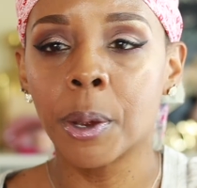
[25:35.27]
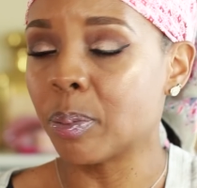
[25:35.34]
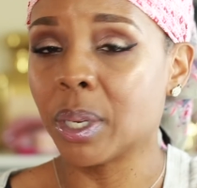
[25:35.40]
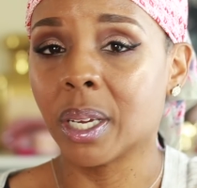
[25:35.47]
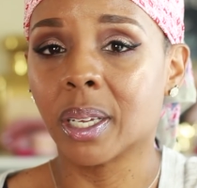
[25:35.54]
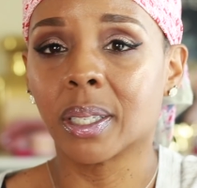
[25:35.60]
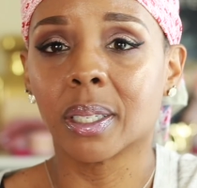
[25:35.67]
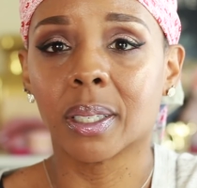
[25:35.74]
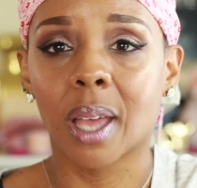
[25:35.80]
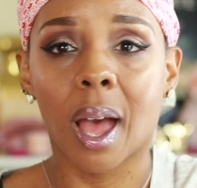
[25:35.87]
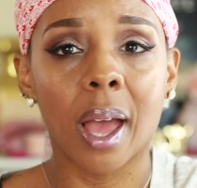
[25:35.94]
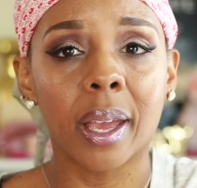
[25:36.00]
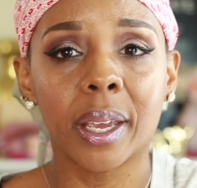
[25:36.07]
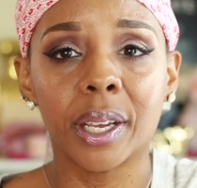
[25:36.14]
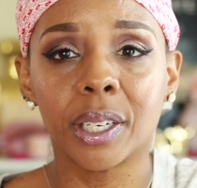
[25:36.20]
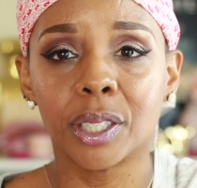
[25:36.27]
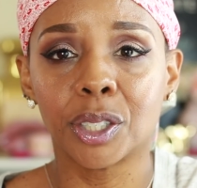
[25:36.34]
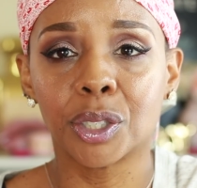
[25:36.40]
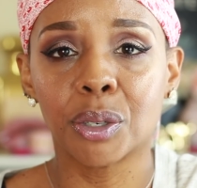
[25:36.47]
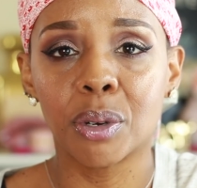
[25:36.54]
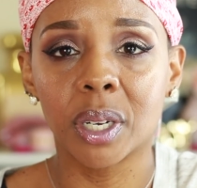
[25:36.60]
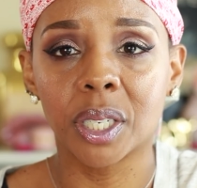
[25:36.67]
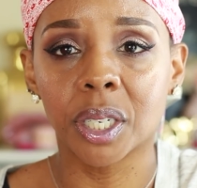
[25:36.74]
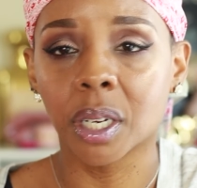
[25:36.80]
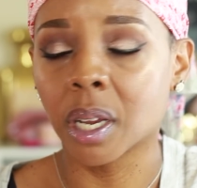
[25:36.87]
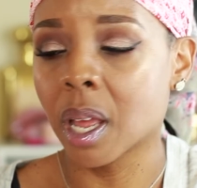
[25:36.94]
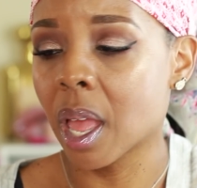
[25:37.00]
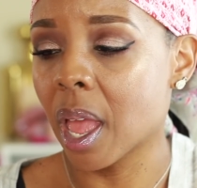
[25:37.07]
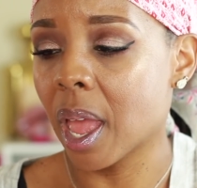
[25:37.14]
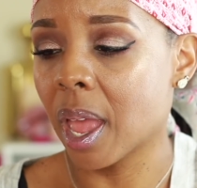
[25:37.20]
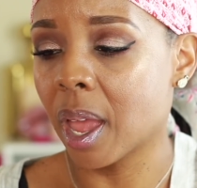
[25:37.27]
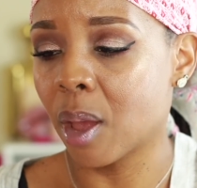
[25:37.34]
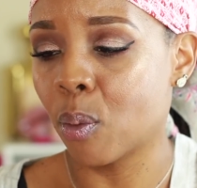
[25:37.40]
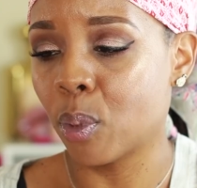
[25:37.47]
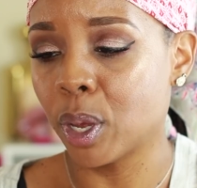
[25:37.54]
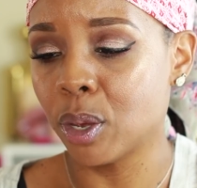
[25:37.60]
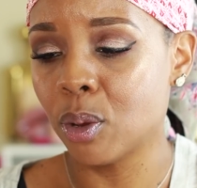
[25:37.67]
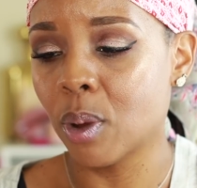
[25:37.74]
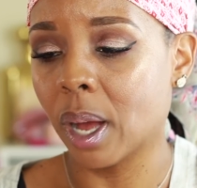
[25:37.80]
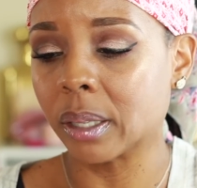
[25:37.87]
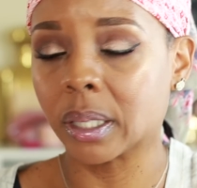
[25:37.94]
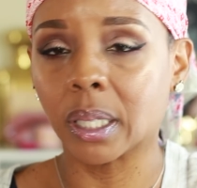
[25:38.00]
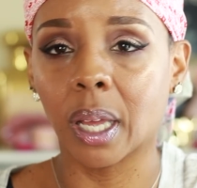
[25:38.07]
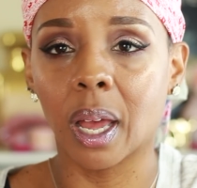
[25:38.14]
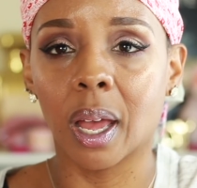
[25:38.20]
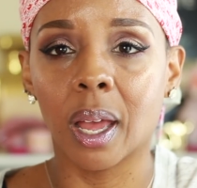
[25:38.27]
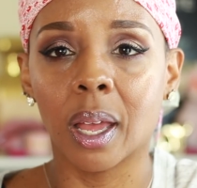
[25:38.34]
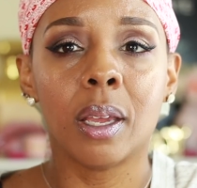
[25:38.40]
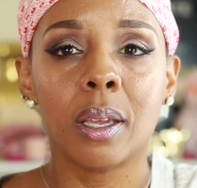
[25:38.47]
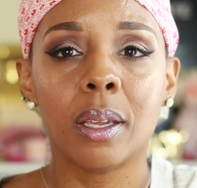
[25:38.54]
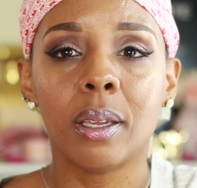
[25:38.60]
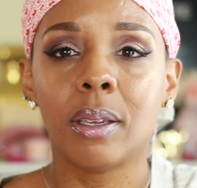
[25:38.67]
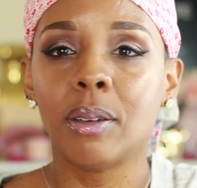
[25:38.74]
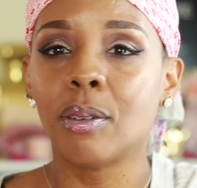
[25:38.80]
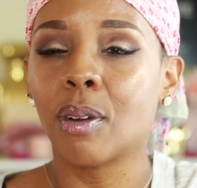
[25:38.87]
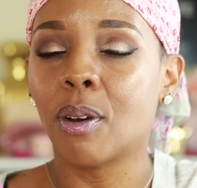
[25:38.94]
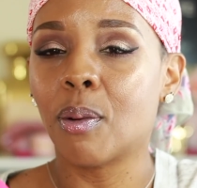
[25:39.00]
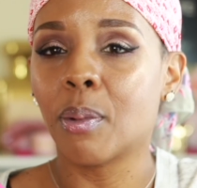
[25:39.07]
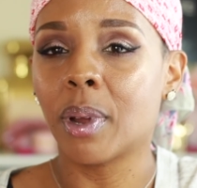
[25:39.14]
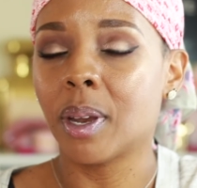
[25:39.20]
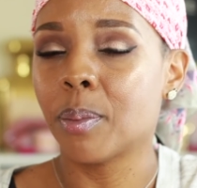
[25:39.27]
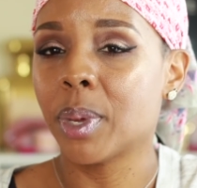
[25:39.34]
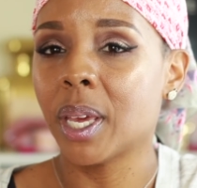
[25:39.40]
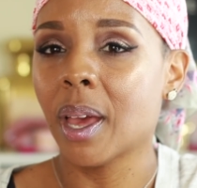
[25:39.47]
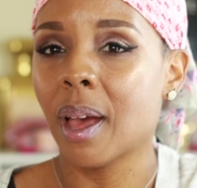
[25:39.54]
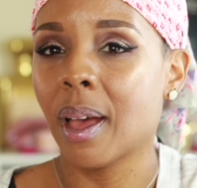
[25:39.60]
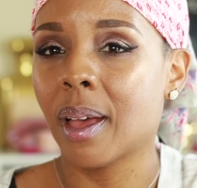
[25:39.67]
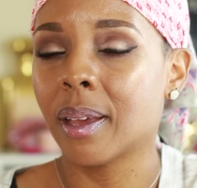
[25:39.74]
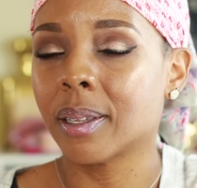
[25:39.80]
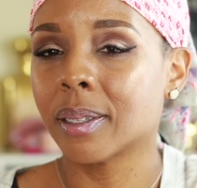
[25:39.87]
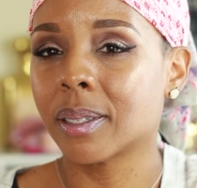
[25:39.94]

It's because it's hot here in Georgia, and when you outside, you don't want to be hot.